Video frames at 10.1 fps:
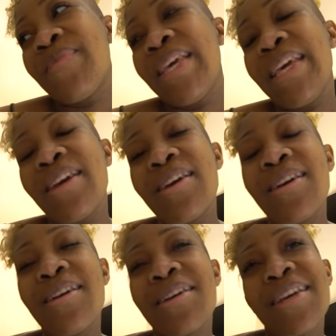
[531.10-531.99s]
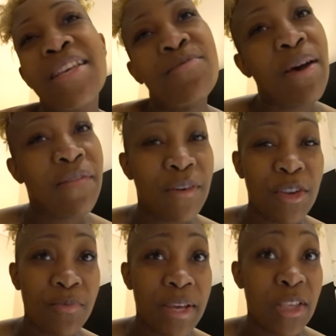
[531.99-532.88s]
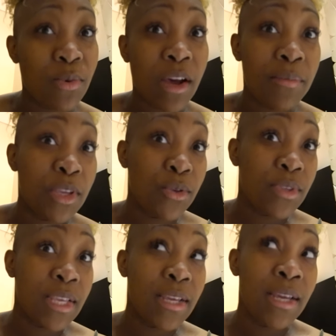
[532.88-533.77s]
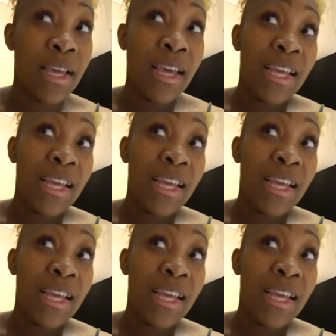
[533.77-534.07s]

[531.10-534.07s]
here is my first place where I'll be using